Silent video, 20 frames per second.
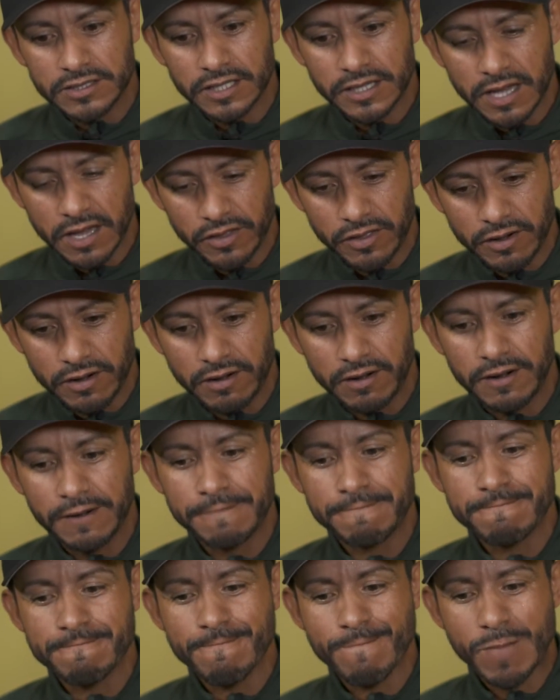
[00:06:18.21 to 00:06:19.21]
together
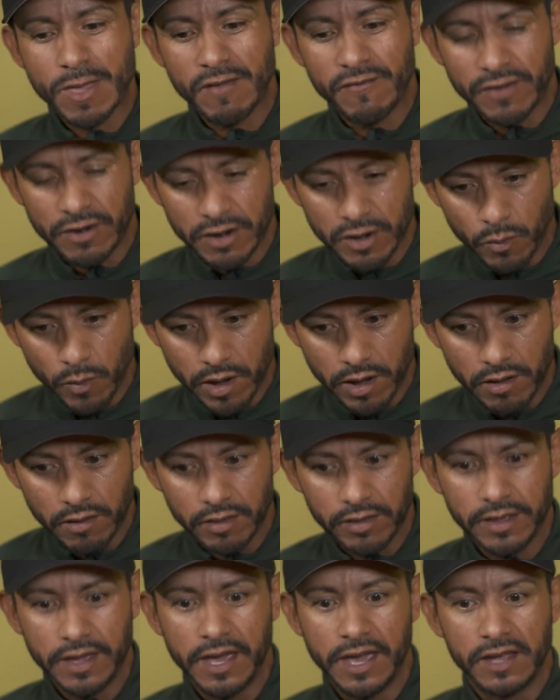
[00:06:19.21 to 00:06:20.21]
very well,
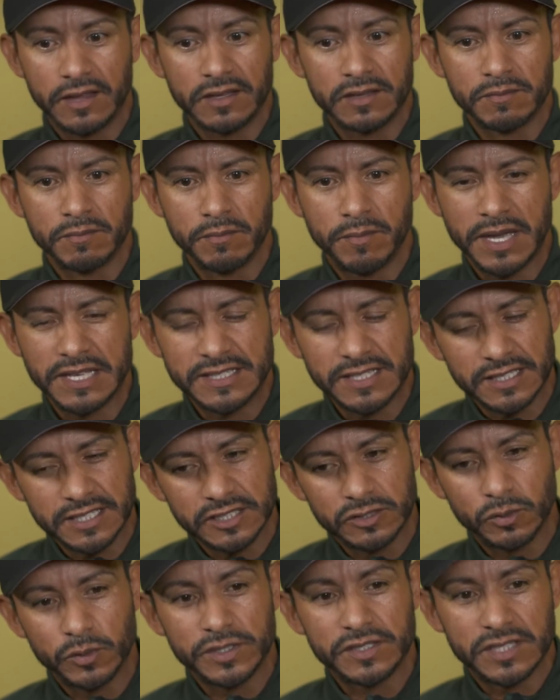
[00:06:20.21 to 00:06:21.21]
and basically
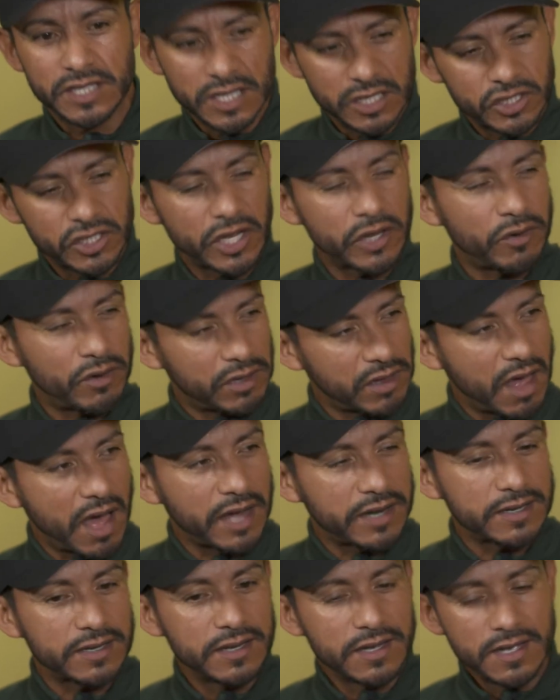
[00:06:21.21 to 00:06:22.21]
because we see each other a lot.
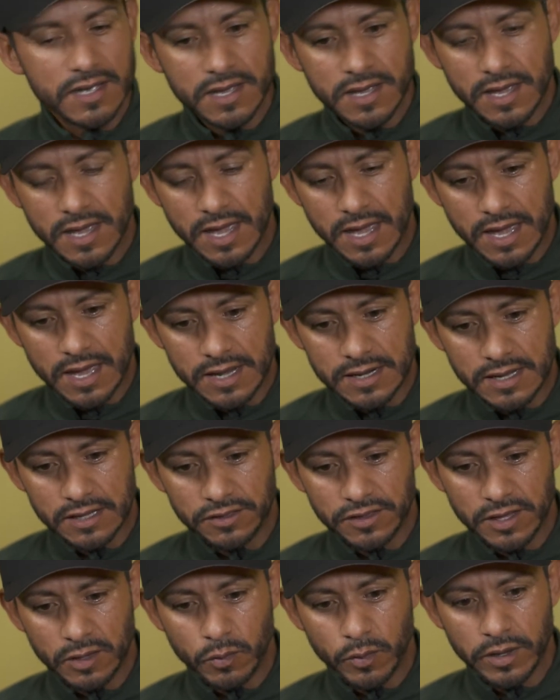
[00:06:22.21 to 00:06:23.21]
And I
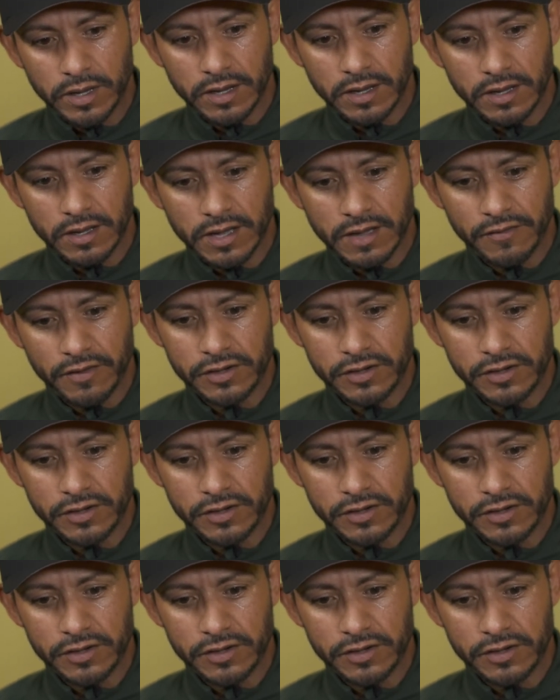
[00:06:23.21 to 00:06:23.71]
think we have